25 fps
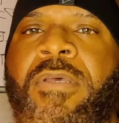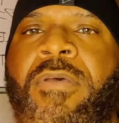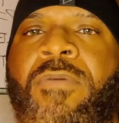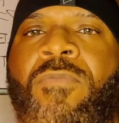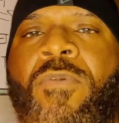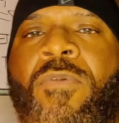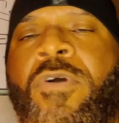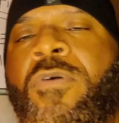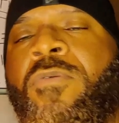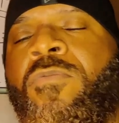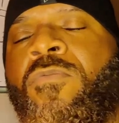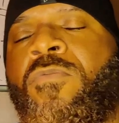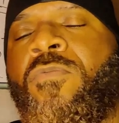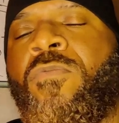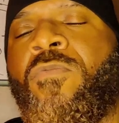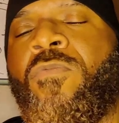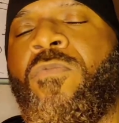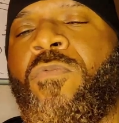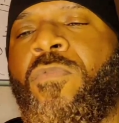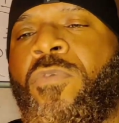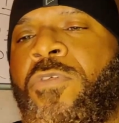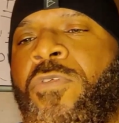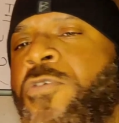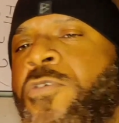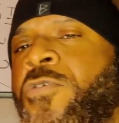Well,
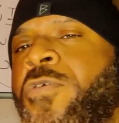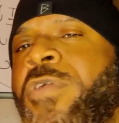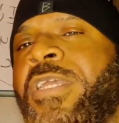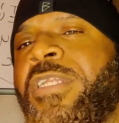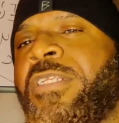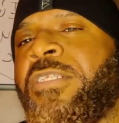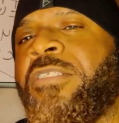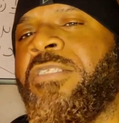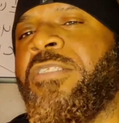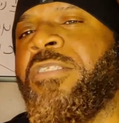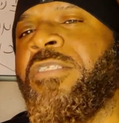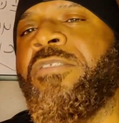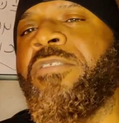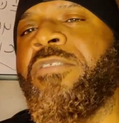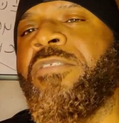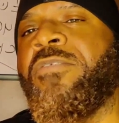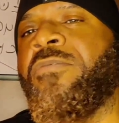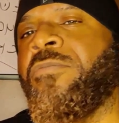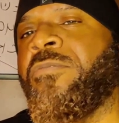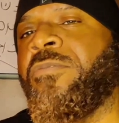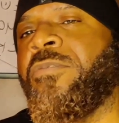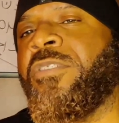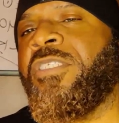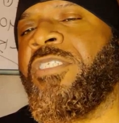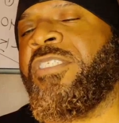you can
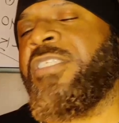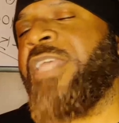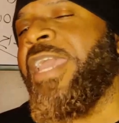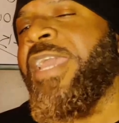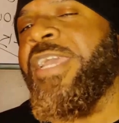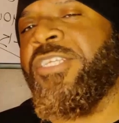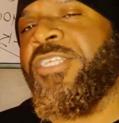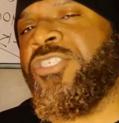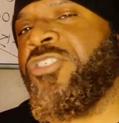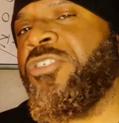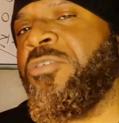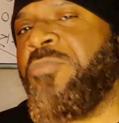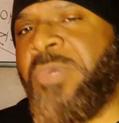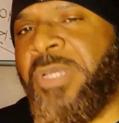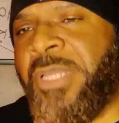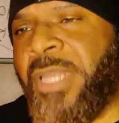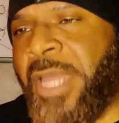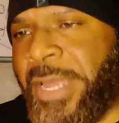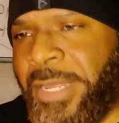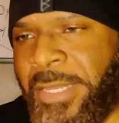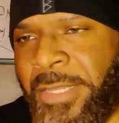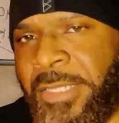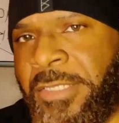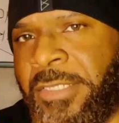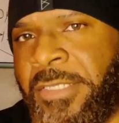say it should be
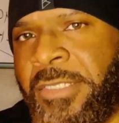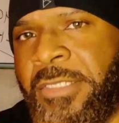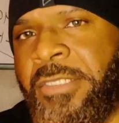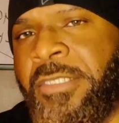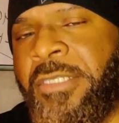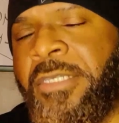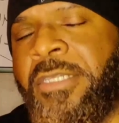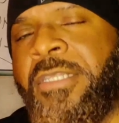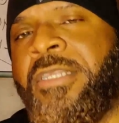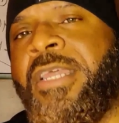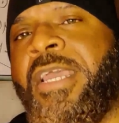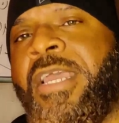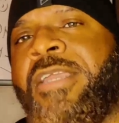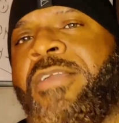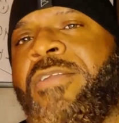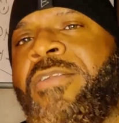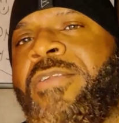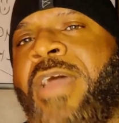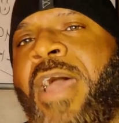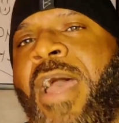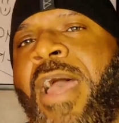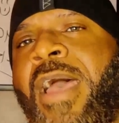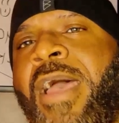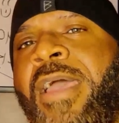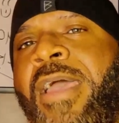like this until the day
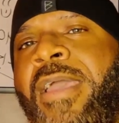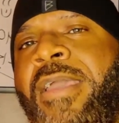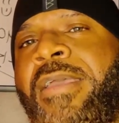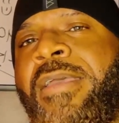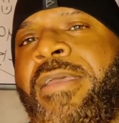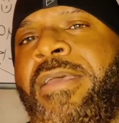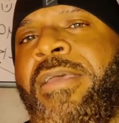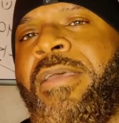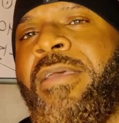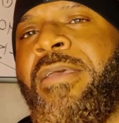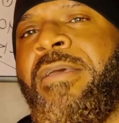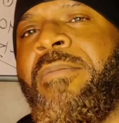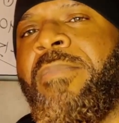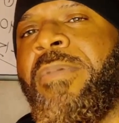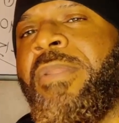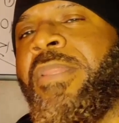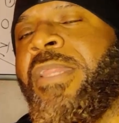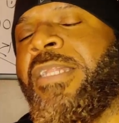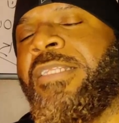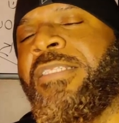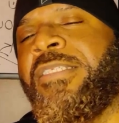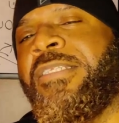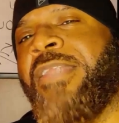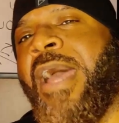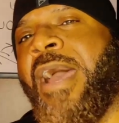you die.
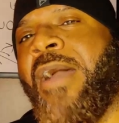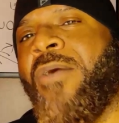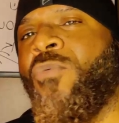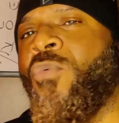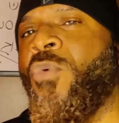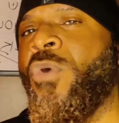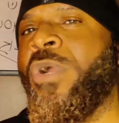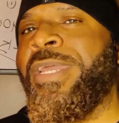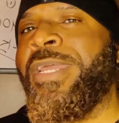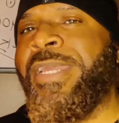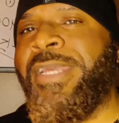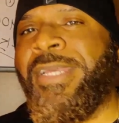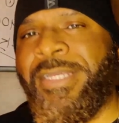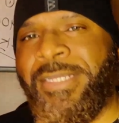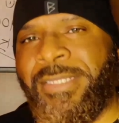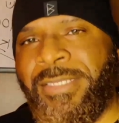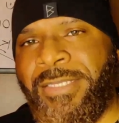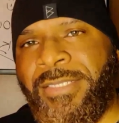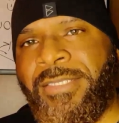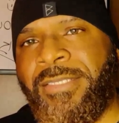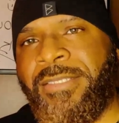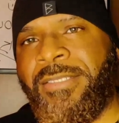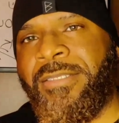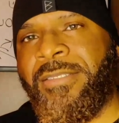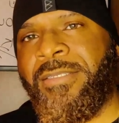That's not what
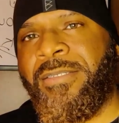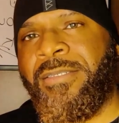is.